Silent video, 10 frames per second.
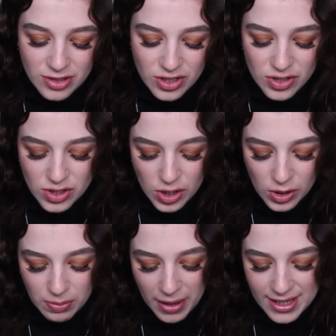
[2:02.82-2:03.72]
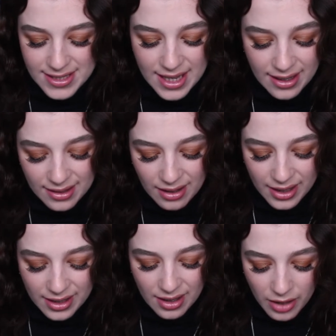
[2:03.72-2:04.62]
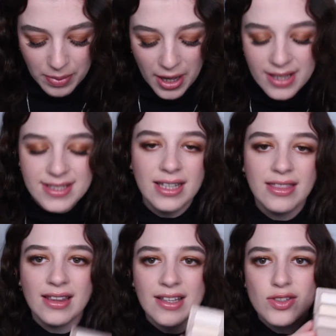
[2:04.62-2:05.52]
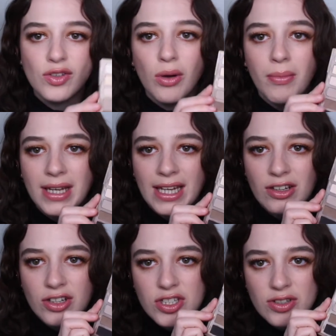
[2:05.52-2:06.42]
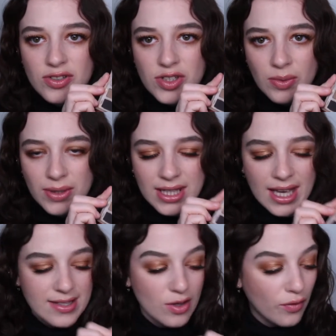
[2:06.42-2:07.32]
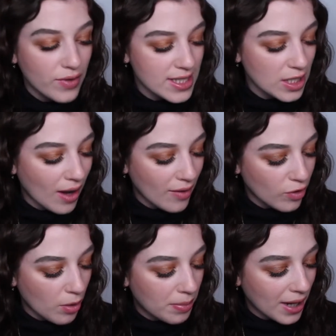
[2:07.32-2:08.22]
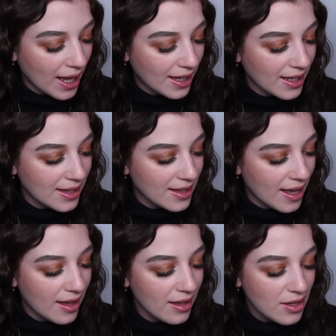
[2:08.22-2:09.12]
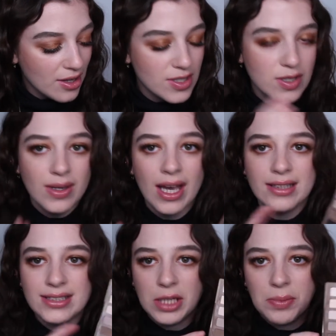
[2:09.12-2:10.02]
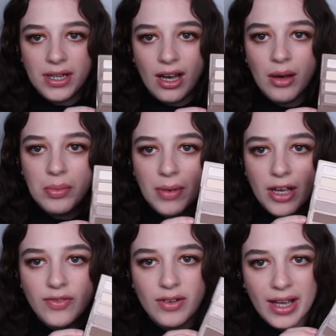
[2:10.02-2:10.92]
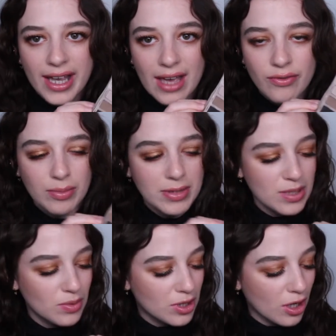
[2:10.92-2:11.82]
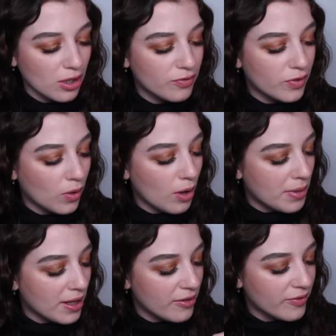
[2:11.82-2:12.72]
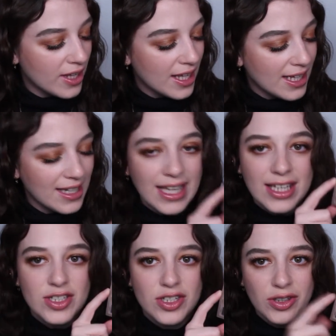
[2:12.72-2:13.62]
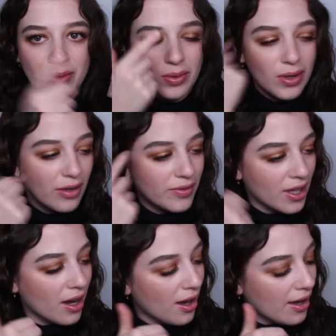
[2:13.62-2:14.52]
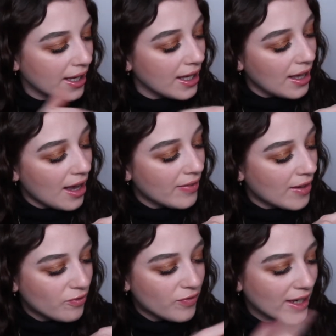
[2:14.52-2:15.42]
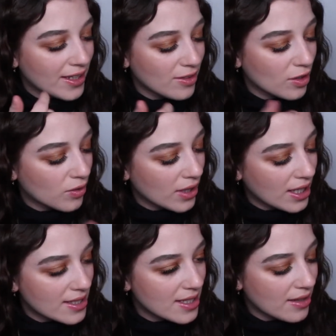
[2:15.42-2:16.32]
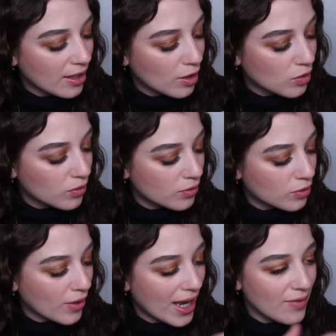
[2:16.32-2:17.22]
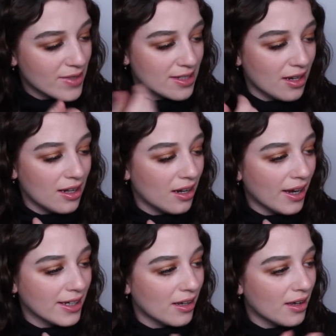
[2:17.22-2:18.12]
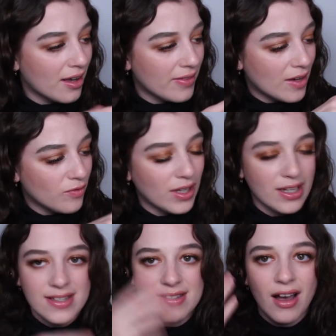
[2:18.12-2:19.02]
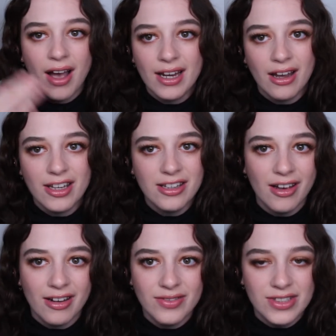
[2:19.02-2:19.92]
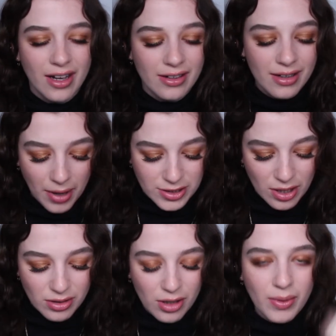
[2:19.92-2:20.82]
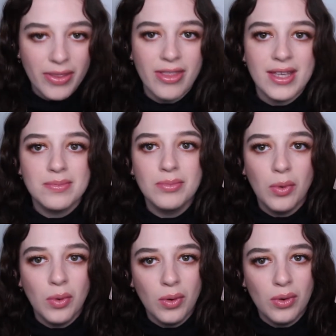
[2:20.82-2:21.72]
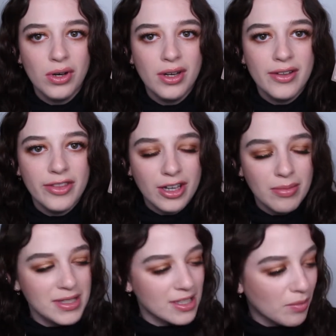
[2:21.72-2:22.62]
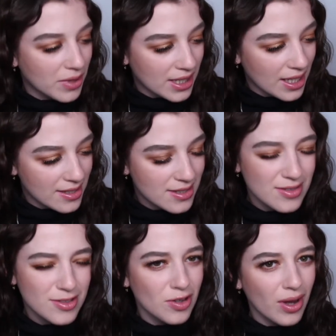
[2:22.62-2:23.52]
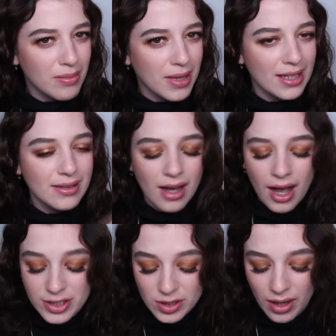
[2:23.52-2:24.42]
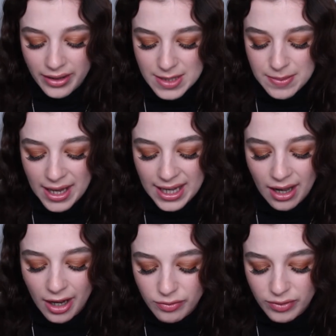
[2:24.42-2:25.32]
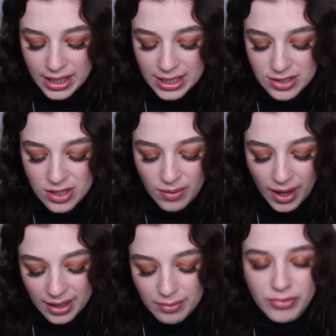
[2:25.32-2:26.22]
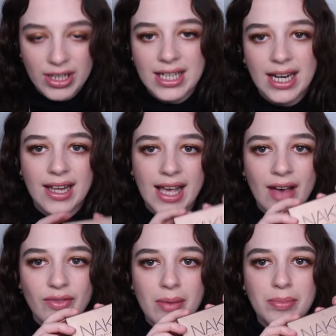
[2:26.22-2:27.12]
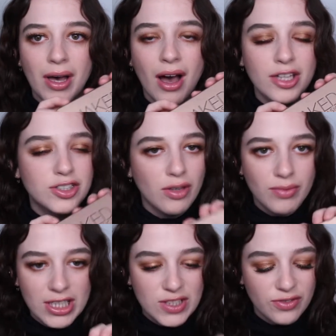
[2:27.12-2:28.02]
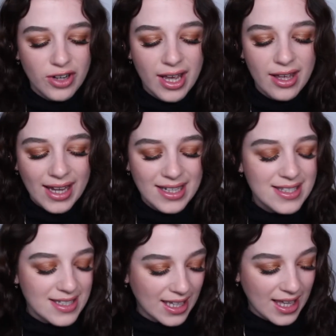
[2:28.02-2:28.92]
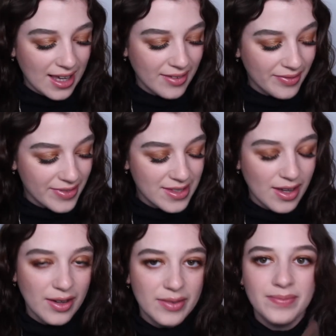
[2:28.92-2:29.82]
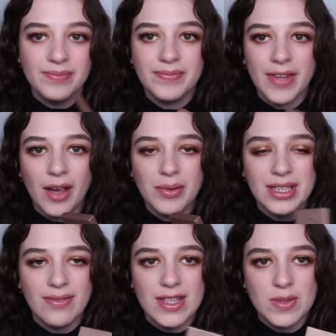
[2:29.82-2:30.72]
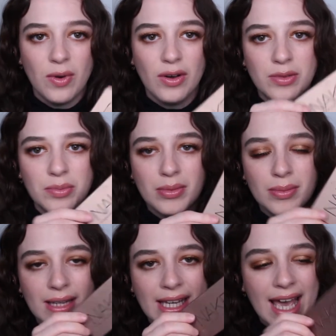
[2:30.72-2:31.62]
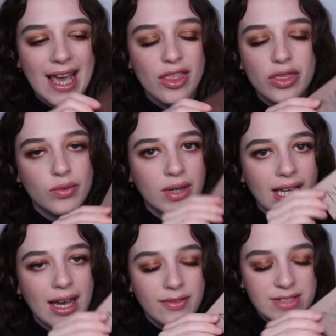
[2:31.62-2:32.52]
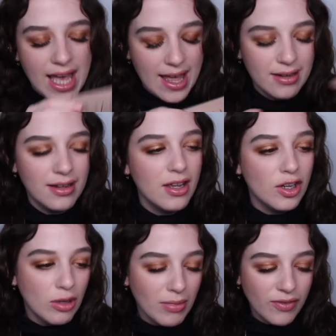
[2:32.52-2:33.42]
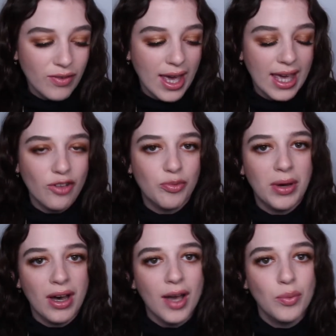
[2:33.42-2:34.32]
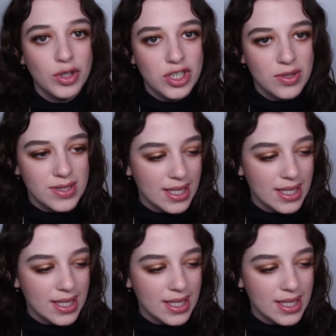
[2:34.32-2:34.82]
just too basic. Like, I personally think there's not many looks you can do with this. Obviously, you have got a black in there, so you can deepen up, but I feel like everybody would go for a bit of Naked 2 all over the eye, and then faint in the crease, and then Crave as an, a liner and then Venus as a highlight and you're kind of done. But I don't know whether there's more that can be done with this. Do you know what I mean? I do like this palette, I really do, and I'm really glad I have it, but I don't reach for it and it's sticky. So I would give this one probably a 3 out of 10. Not my fave, but I would use